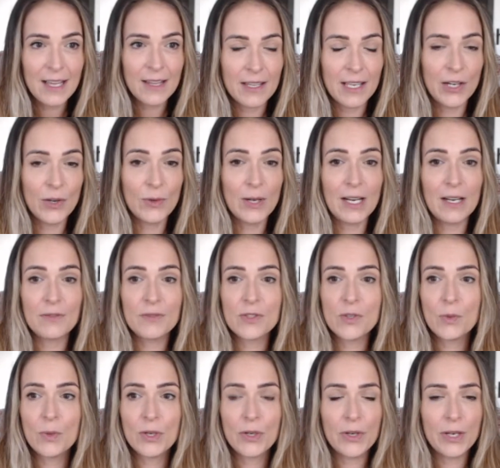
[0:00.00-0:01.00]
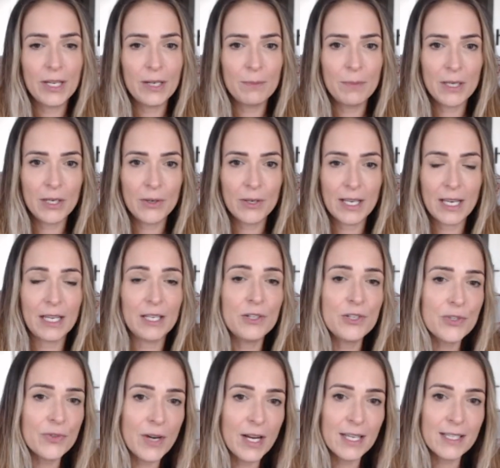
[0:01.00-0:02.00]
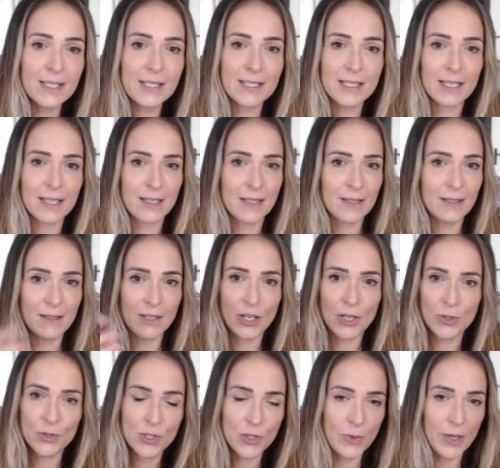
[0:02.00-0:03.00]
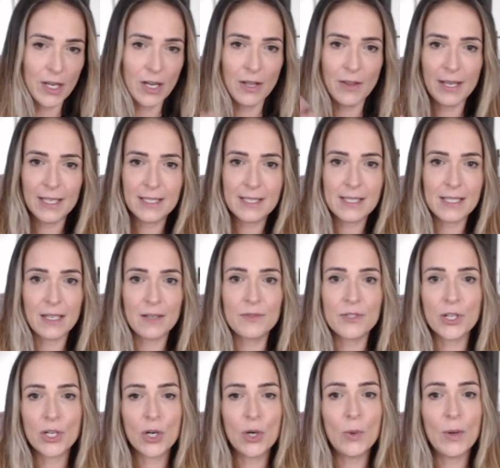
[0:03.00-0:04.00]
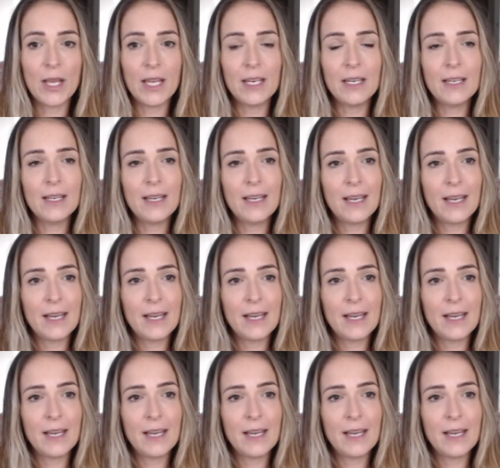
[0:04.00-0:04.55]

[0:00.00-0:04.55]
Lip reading: They don't have to worry about getting dressed and, doing all that stuff to go in.